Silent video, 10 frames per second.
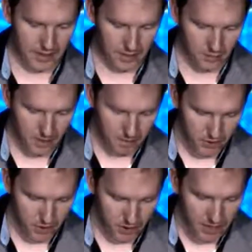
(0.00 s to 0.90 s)
I can do
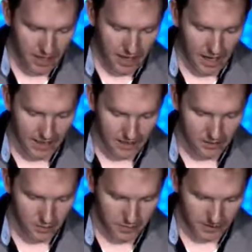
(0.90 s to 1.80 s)
temperature. I can
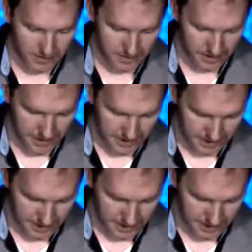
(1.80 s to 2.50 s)
do things like